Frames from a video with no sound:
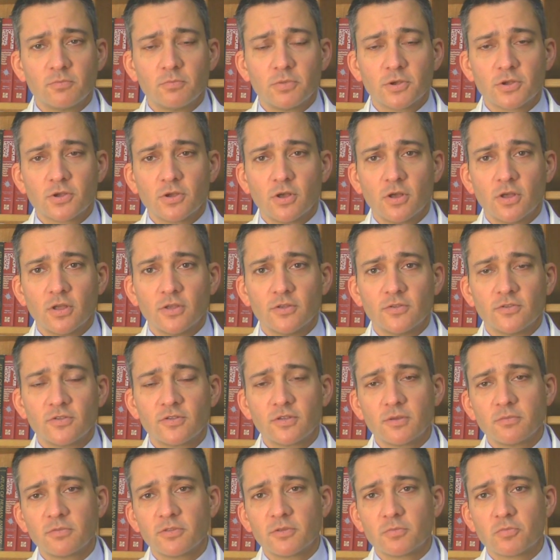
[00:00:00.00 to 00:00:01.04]
because
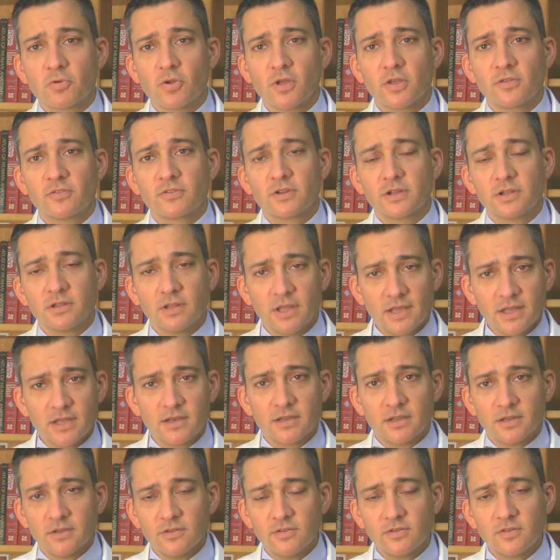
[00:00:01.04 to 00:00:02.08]
some of the
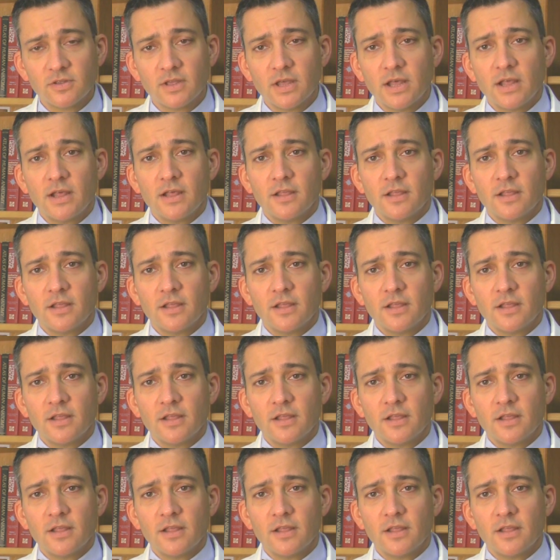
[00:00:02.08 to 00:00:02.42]
prostaglandins